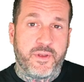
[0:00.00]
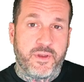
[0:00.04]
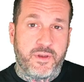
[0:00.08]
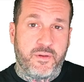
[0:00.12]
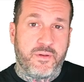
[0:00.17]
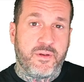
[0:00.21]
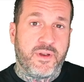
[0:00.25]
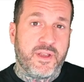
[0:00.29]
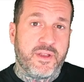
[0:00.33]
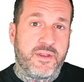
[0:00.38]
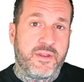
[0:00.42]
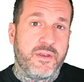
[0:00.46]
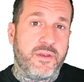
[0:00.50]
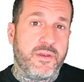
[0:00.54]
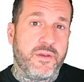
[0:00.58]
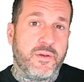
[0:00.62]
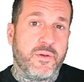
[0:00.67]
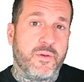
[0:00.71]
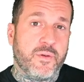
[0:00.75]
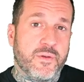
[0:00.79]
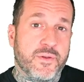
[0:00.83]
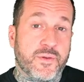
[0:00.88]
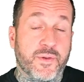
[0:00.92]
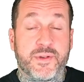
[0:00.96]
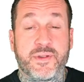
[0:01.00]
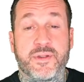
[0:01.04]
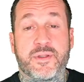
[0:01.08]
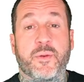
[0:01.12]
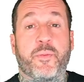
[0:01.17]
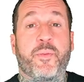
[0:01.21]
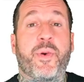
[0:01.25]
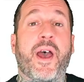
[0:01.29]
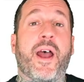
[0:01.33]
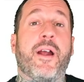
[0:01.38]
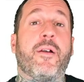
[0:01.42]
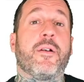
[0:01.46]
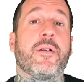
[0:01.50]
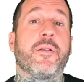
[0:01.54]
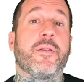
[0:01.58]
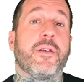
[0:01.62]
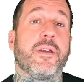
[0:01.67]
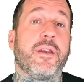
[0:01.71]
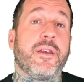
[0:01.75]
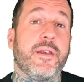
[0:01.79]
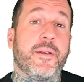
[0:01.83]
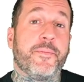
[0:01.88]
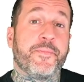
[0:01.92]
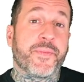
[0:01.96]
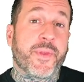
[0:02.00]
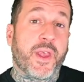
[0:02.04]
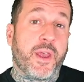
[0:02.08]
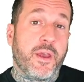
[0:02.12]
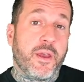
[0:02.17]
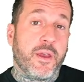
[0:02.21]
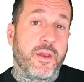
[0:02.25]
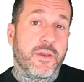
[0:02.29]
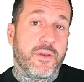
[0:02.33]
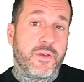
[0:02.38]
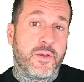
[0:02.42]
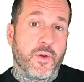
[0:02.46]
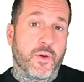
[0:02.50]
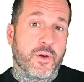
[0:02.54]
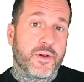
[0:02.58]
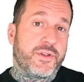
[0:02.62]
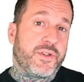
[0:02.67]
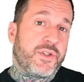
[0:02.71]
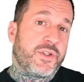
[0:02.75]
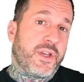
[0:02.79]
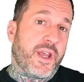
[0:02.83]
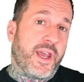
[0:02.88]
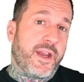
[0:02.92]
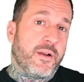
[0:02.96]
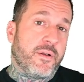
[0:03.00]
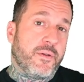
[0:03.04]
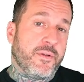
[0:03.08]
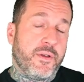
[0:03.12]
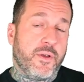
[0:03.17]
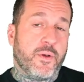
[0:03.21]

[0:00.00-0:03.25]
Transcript: that you need to use, which is apparently your channel